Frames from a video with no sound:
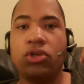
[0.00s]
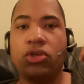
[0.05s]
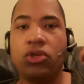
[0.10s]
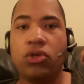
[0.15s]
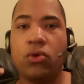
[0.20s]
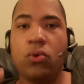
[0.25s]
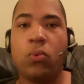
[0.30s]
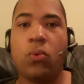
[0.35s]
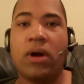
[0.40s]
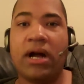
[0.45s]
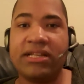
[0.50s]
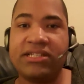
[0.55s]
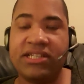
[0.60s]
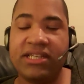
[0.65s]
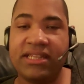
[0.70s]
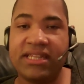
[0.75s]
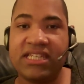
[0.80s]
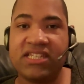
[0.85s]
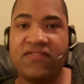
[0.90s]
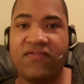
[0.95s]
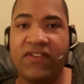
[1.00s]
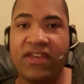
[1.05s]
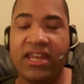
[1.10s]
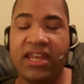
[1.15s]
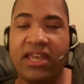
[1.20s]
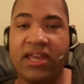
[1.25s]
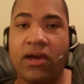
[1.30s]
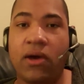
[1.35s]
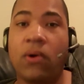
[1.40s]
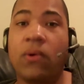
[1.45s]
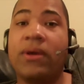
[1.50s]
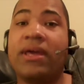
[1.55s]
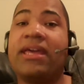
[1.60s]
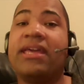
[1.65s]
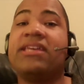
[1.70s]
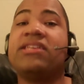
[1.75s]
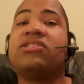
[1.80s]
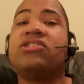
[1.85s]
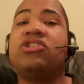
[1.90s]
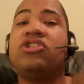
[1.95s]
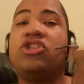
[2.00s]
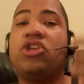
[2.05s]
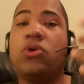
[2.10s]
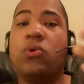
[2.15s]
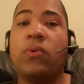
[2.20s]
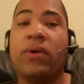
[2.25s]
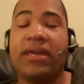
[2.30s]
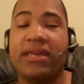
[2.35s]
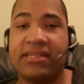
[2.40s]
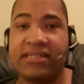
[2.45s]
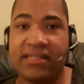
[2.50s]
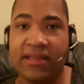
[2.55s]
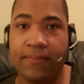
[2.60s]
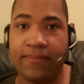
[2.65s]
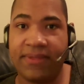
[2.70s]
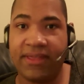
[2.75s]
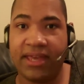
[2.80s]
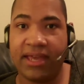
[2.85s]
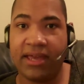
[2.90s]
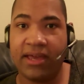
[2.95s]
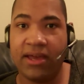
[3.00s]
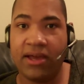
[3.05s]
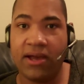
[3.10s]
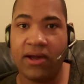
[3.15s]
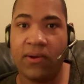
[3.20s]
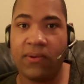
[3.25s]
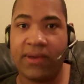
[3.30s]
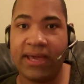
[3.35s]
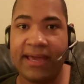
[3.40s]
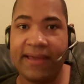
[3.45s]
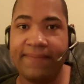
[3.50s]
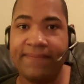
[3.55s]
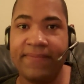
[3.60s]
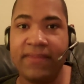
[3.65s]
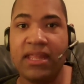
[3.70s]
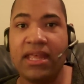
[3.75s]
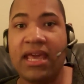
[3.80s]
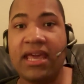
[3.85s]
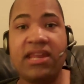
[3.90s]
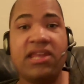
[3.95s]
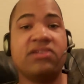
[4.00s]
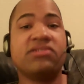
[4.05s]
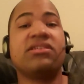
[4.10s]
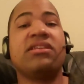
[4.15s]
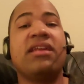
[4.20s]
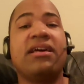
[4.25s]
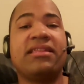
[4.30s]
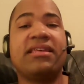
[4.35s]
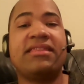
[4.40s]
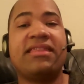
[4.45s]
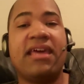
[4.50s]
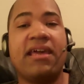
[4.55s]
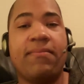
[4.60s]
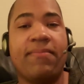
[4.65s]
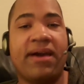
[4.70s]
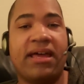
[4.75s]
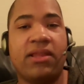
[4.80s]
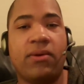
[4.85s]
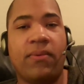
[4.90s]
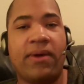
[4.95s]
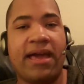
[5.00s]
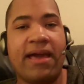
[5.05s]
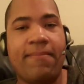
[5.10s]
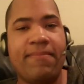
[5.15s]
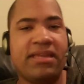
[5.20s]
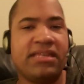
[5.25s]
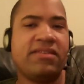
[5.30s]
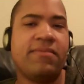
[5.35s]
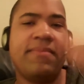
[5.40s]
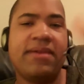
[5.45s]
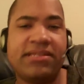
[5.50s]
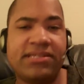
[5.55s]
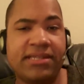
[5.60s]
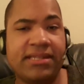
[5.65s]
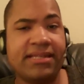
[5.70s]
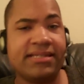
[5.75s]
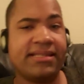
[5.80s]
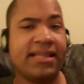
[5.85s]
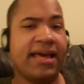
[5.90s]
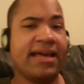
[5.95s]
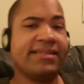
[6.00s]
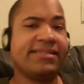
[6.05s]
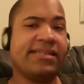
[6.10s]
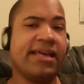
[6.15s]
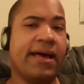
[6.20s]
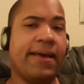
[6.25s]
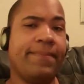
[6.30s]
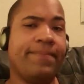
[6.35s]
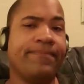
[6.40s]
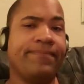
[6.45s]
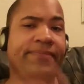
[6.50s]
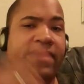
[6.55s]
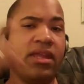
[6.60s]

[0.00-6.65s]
You watching this video is doing something, okay? And here's another thing, by the way. I meant to mention this last time.